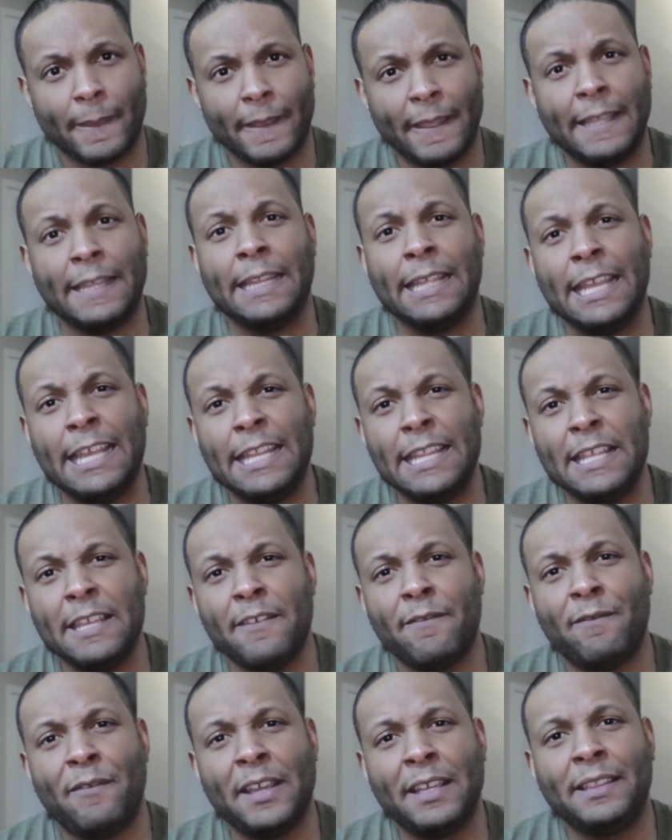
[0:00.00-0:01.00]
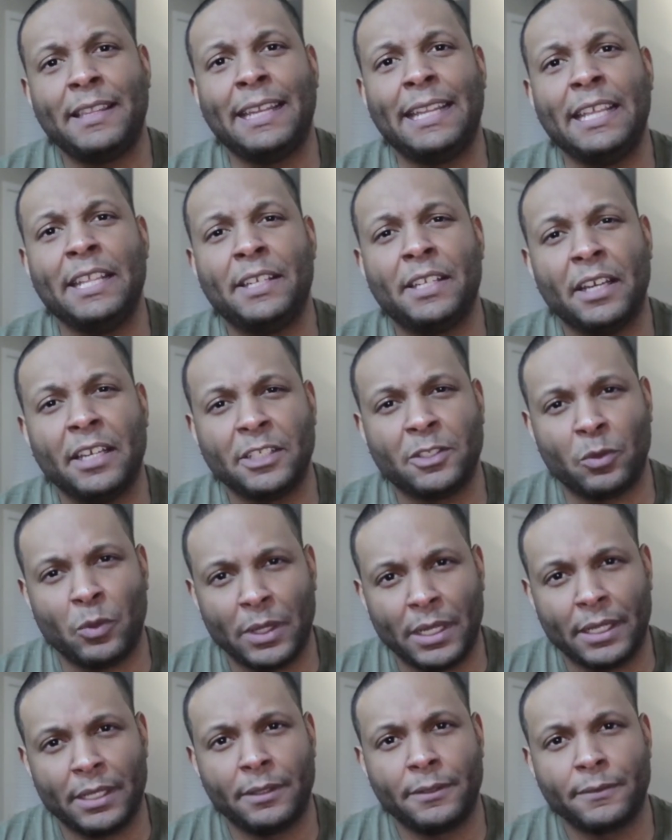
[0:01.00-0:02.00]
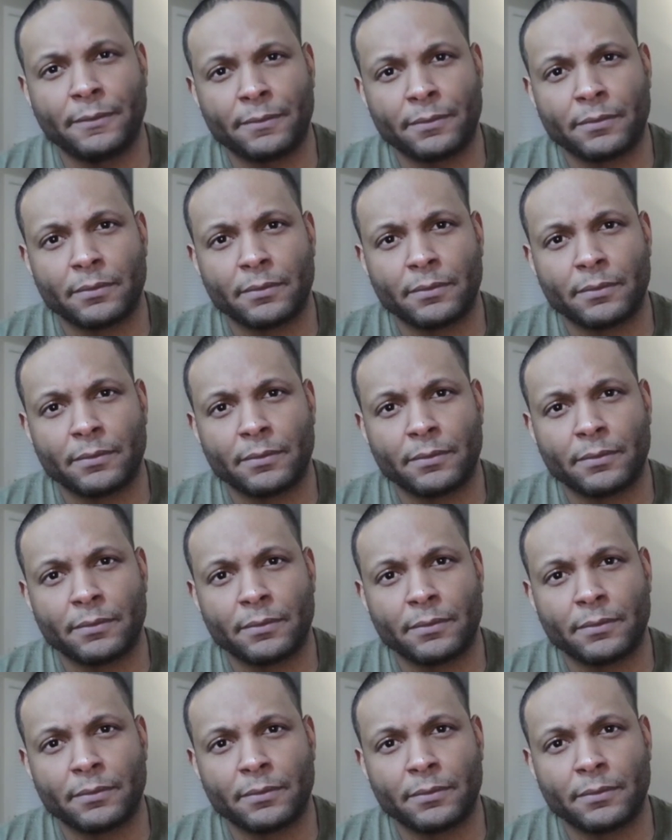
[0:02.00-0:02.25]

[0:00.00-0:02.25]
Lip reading: And in the event that he does win,